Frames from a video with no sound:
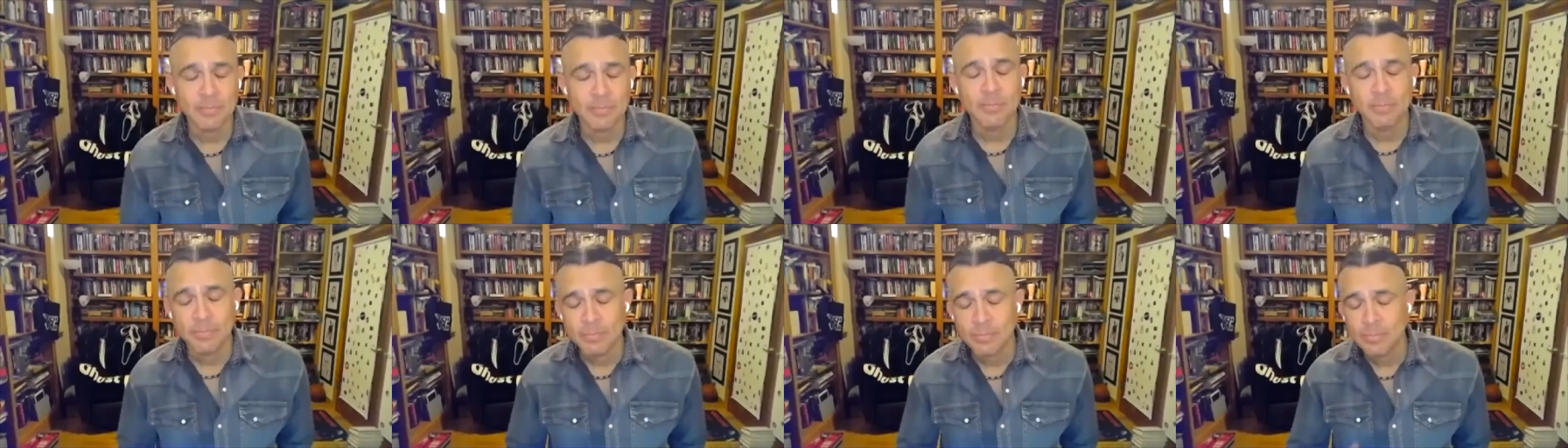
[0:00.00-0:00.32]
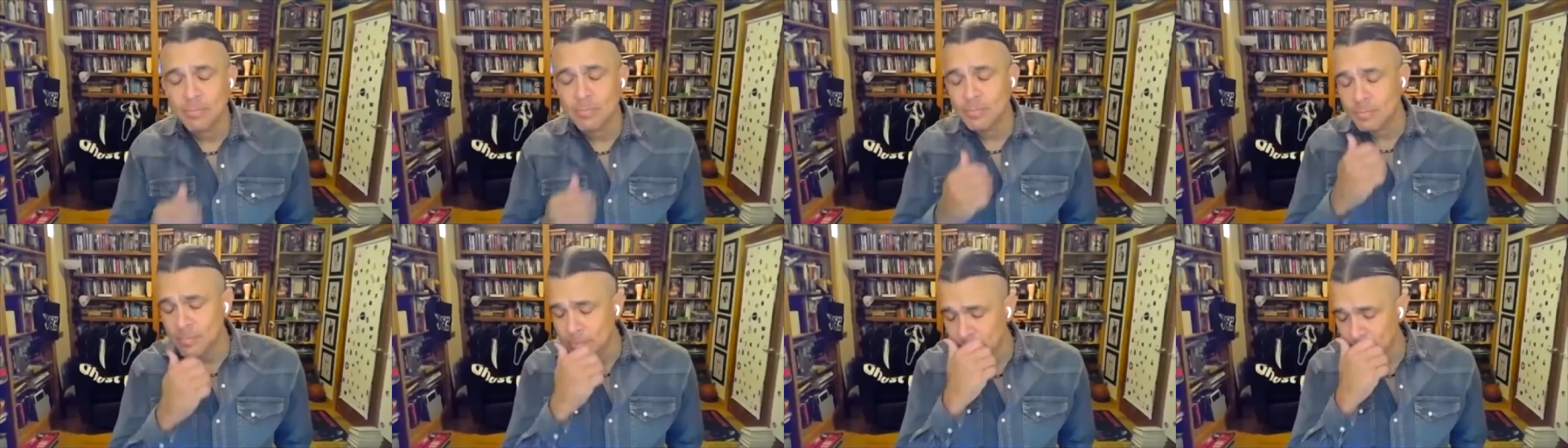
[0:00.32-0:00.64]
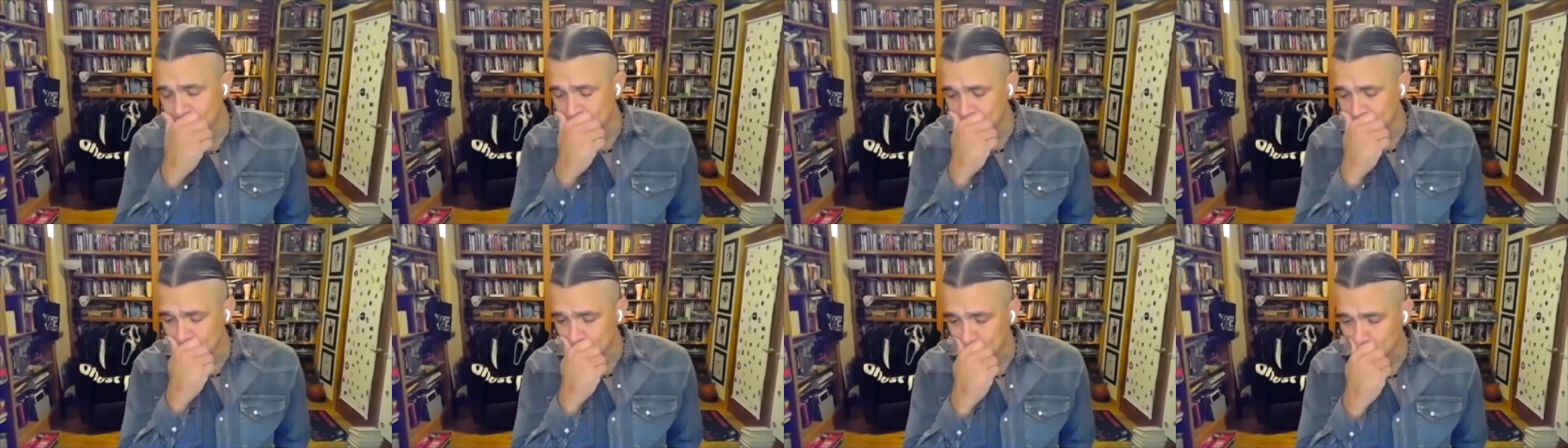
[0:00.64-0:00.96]
especially in
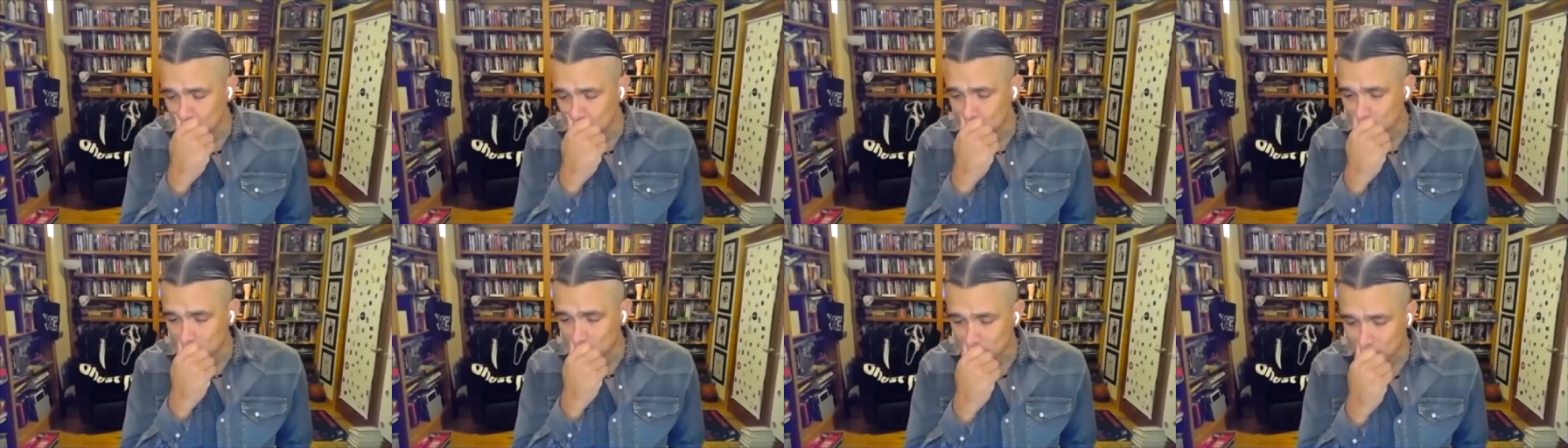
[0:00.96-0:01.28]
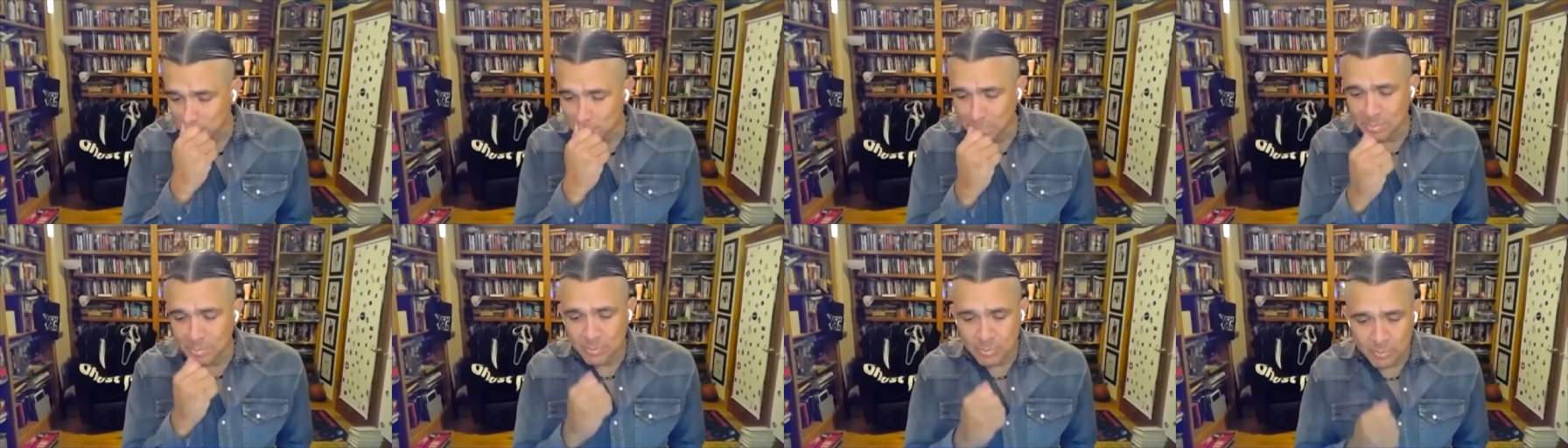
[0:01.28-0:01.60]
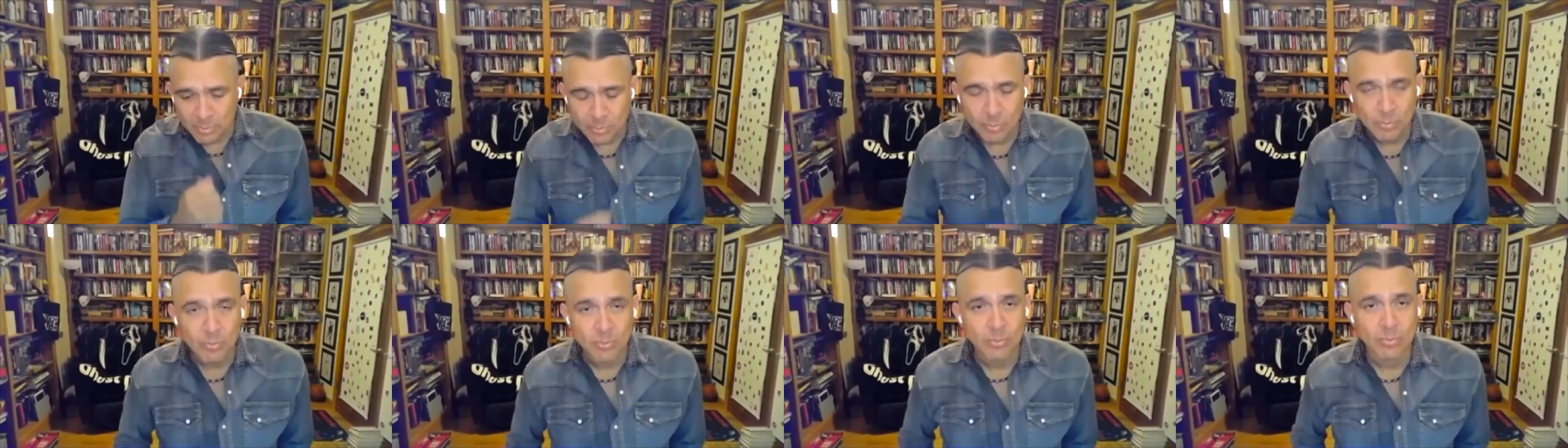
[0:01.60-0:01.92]
time period,
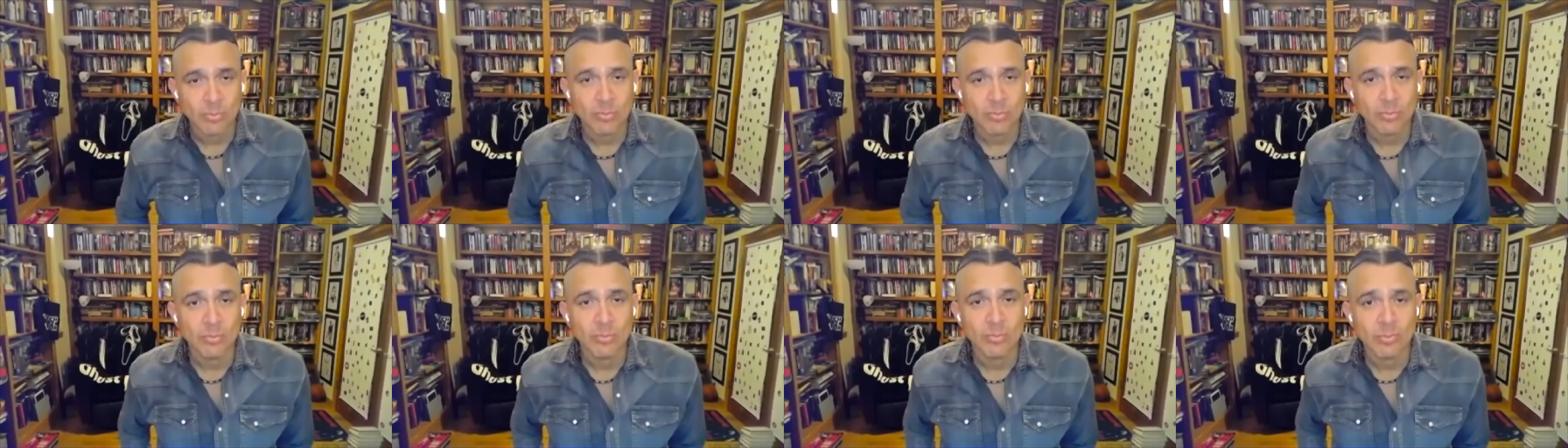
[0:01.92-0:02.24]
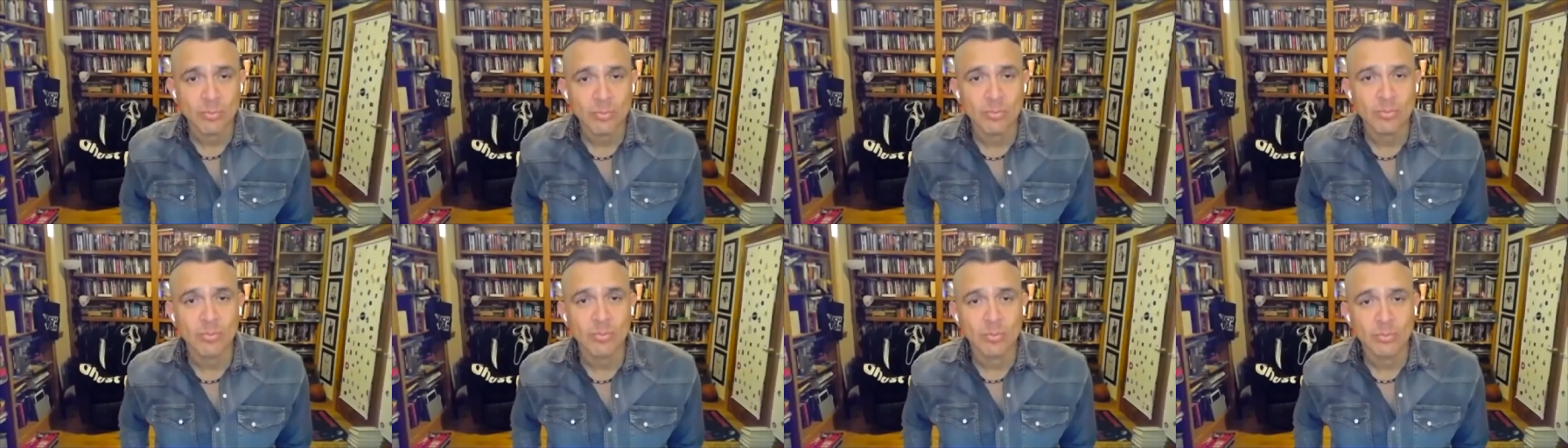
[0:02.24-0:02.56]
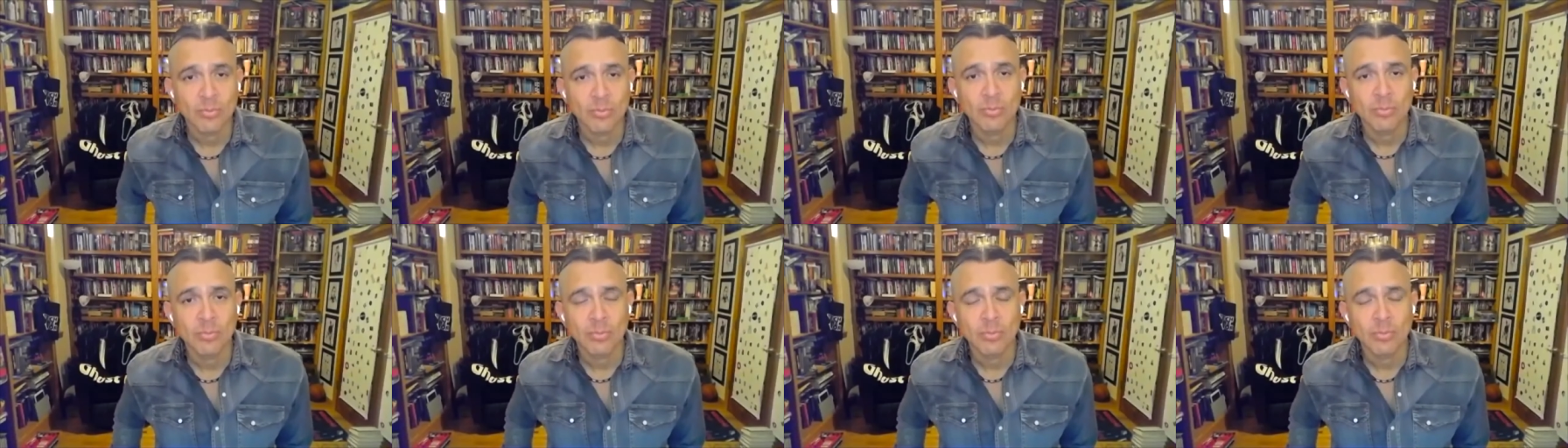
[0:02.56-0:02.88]
Jamie Lee